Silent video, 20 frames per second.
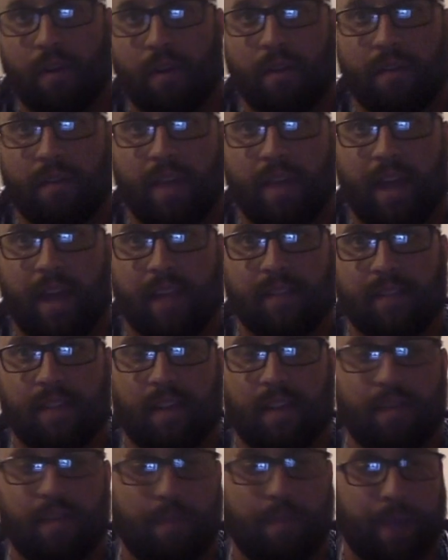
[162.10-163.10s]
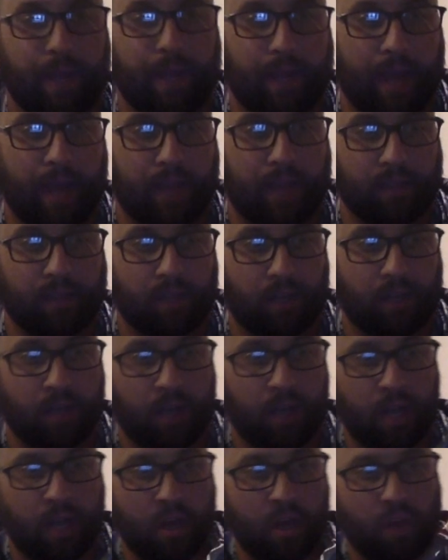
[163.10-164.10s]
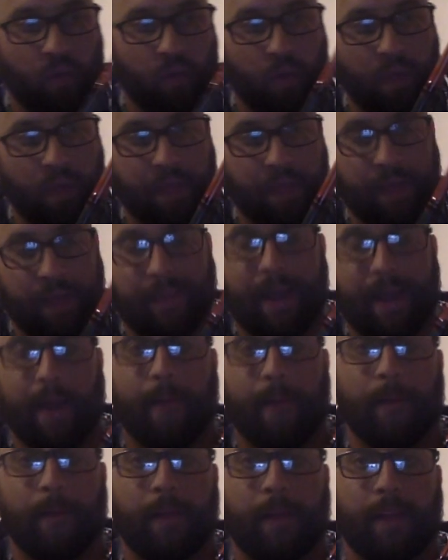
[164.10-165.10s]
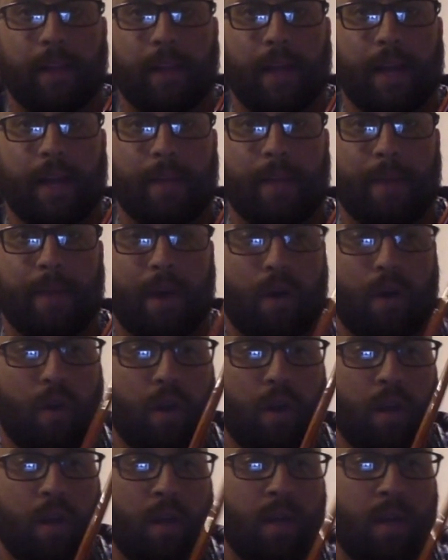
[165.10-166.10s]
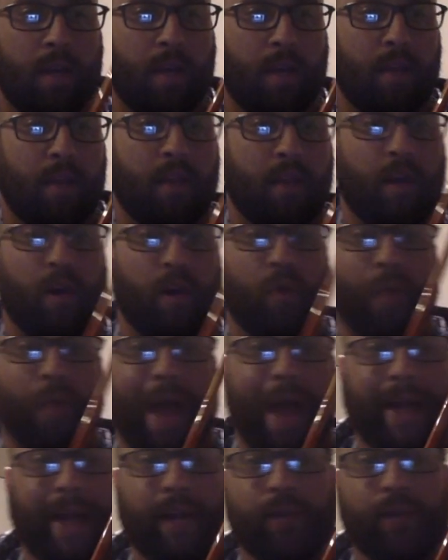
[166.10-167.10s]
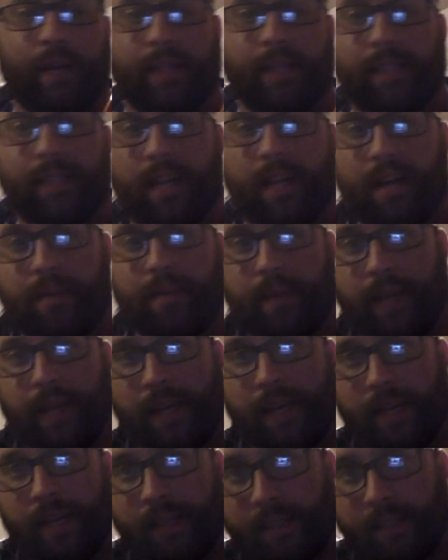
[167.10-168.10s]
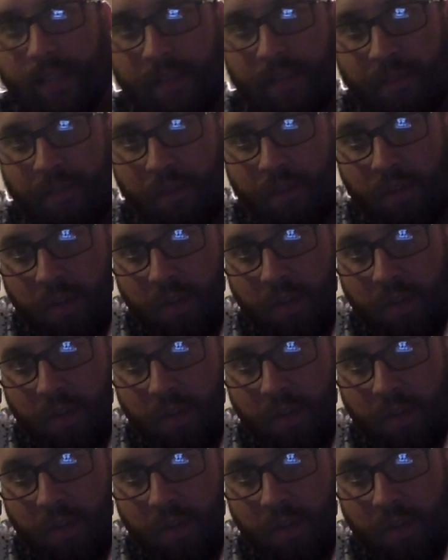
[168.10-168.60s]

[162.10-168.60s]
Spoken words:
for that instead of a bait caster. The one thing that I really like about the wacky rig setup is, if you look